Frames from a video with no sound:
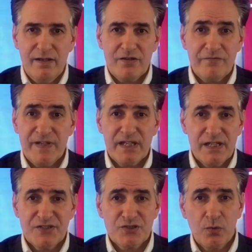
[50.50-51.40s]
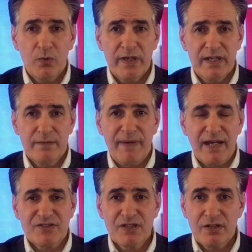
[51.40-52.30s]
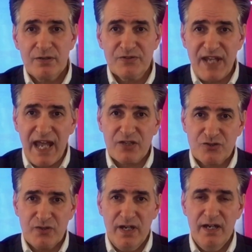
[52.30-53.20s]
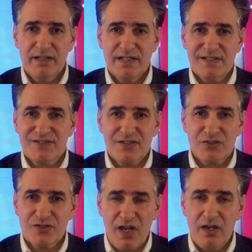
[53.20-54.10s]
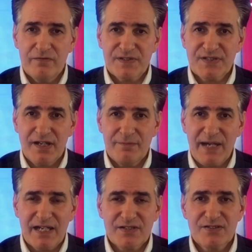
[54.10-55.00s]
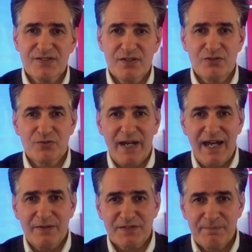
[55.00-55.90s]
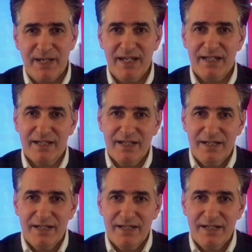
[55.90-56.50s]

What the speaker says: The figure he's talking about includes extra earnings such as overtime and unsocial hours pay.